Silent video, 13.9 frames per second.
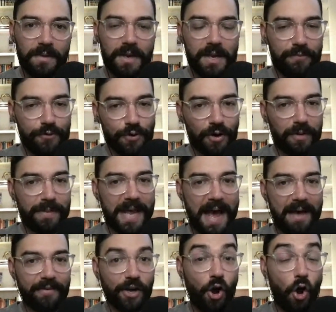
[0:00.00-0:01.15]
if you're going to be
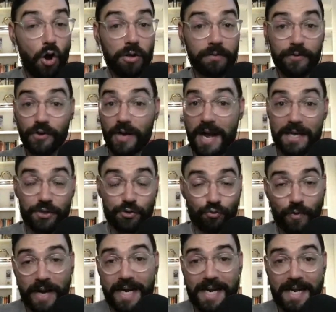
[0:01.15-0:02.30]
having all of your guys
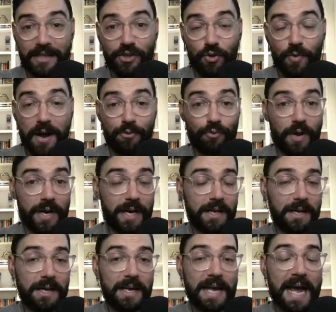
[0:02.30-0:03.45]
ready to hit the ground running
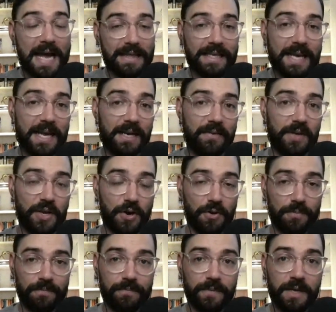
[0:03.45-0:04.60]
at the end of the year.
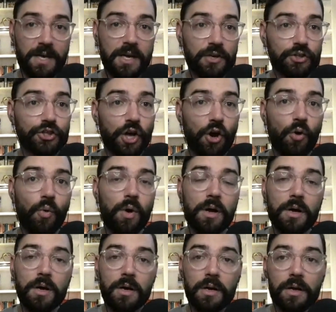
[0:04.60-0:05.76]
So
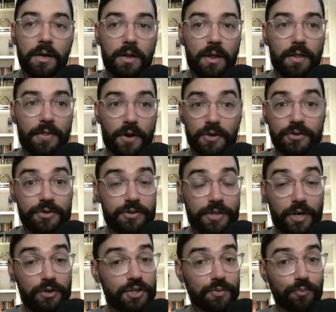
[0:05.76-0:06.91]
there's
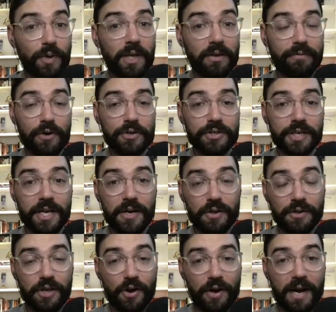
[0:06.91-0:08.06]
there's some real adversity here
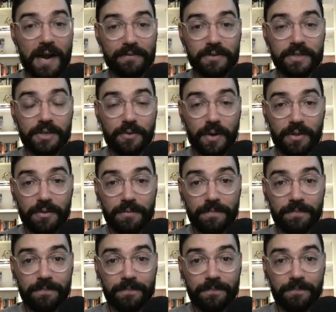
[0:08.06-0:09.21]
that they're going to have to deal with.
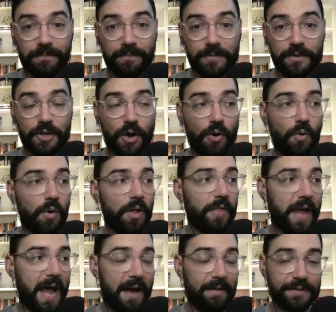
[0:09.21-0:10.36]
So they
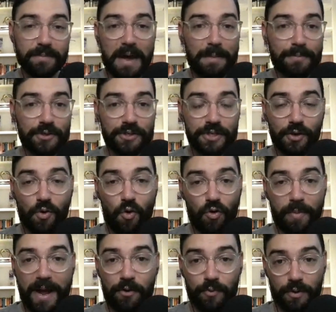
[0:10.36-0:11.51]
have some options in the
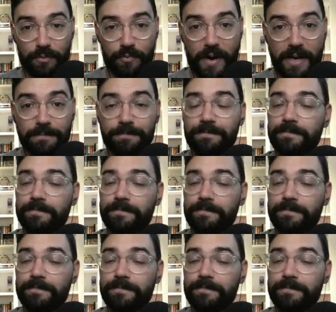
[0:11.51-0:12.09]
cornerback room, right?